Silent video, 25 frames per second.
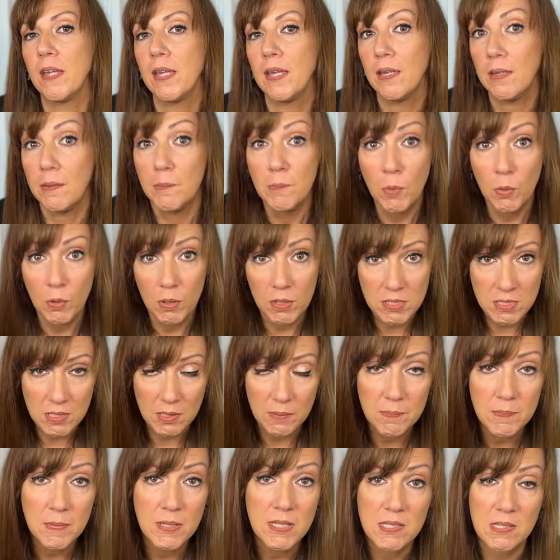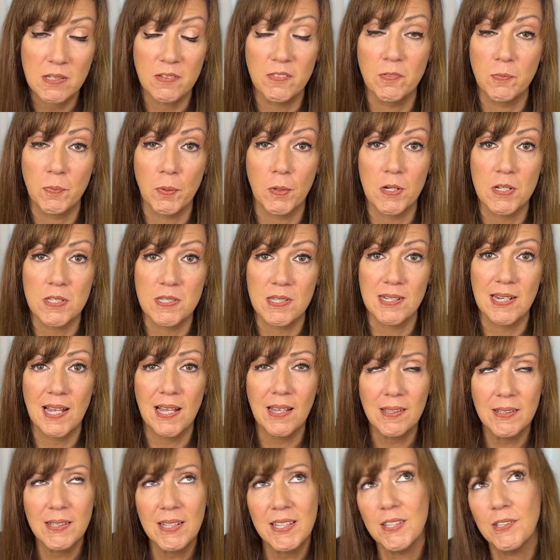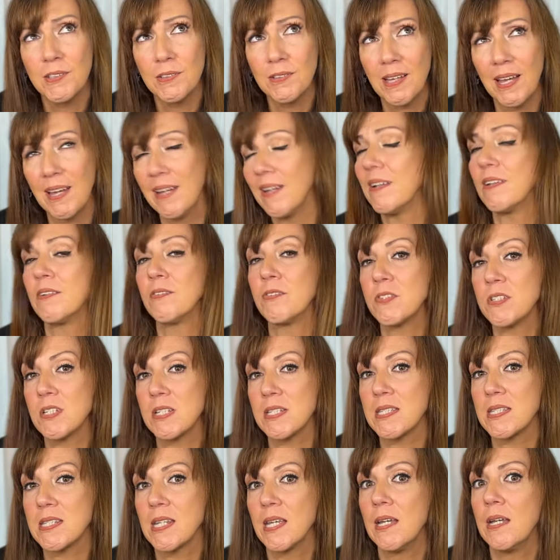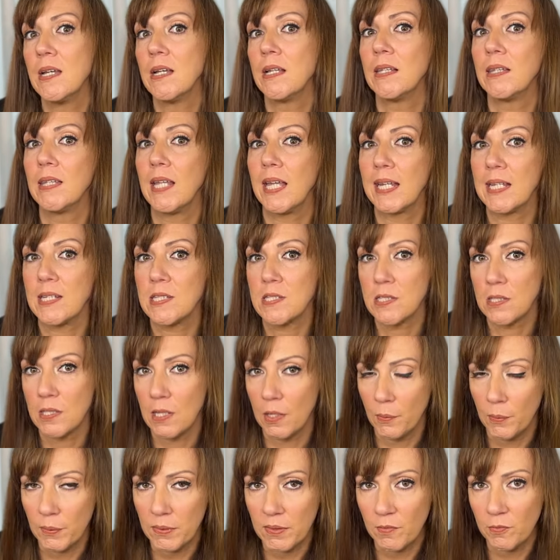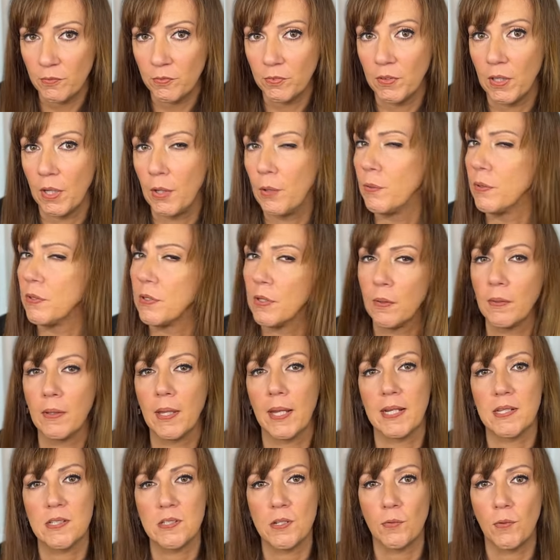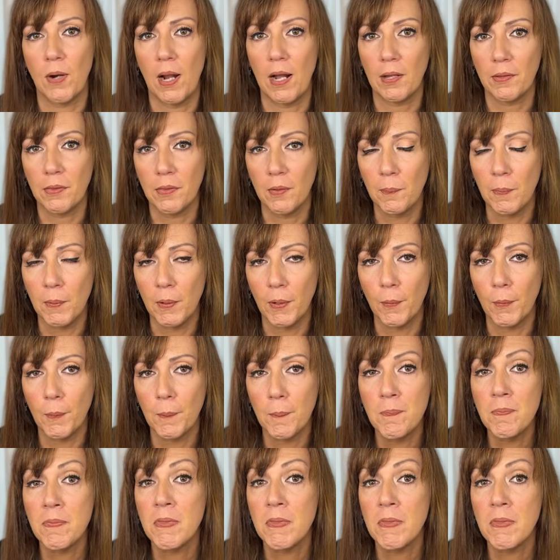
a more submissive personality, you kind of just like to go with the flow. You don't like to rock the boat.